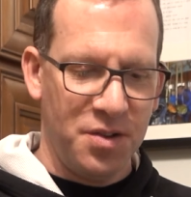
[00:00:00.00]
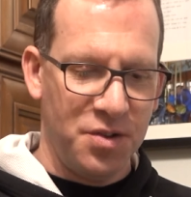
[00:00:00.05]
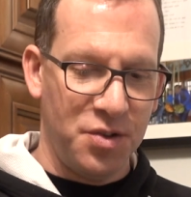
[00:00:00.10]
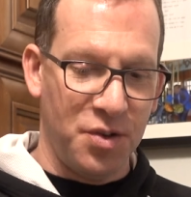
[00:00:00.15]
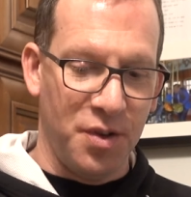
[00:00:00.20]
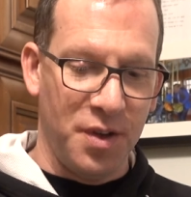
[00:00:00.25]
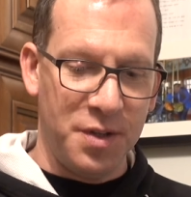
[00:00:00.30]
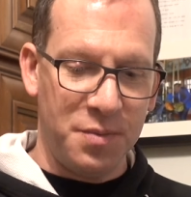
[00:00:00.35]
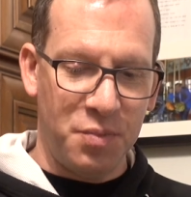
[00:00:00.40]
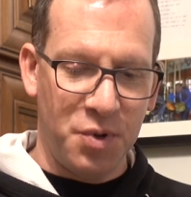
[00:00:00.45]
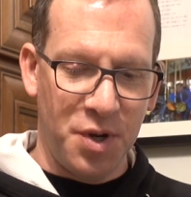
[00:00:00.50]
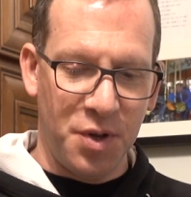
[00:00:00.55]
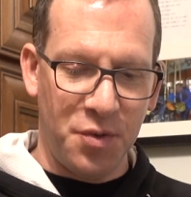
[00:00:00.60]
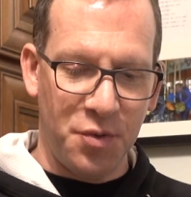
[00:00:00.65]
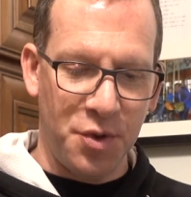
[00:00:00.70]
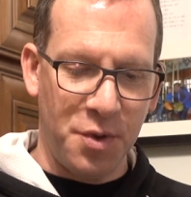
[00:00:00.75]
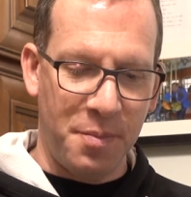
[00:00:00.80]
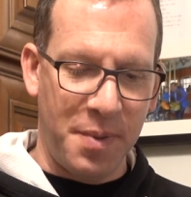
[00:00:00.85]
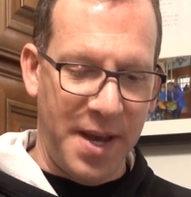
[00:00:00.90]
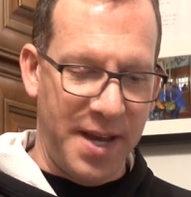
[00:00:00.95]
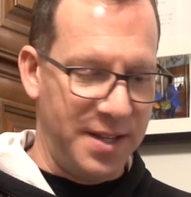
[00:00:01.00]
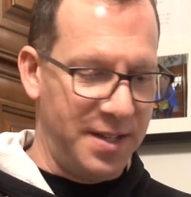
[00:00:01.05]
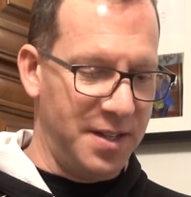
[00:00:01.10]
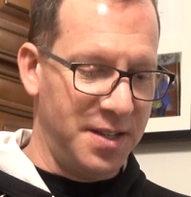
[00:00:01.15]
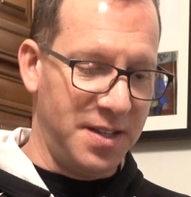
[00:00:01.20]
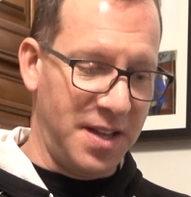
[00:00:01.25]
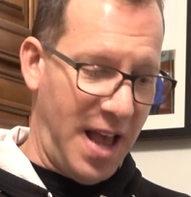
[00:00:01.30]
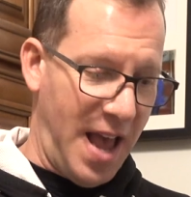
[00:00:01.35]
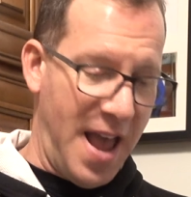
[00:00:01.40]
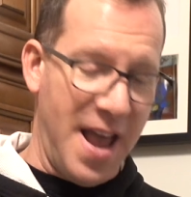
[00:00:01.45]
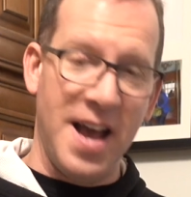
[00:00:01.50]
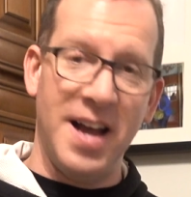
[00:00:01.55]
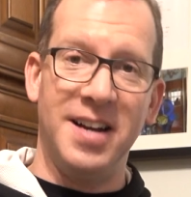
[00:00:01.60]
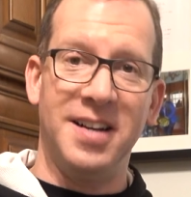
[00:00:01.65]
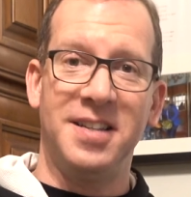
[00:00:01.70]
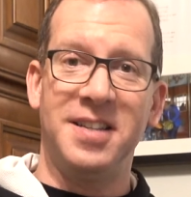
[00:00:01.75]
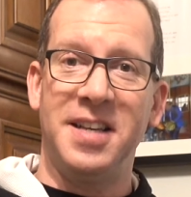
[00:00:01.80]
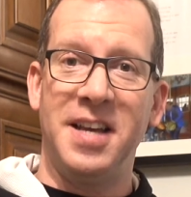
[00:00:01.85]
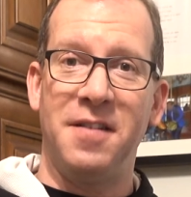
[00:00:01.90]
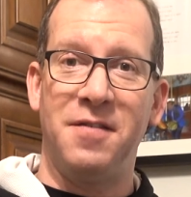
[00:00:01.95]
So let's put it through the paces. I
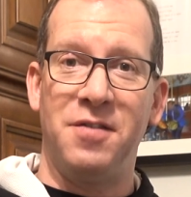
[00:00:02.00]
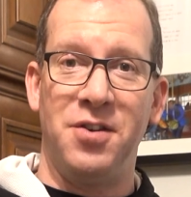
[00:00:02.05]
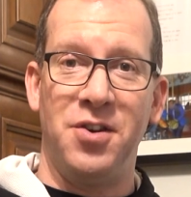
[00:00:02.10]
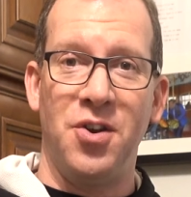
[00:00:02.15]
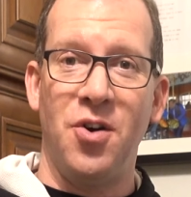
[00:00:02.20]
honestly have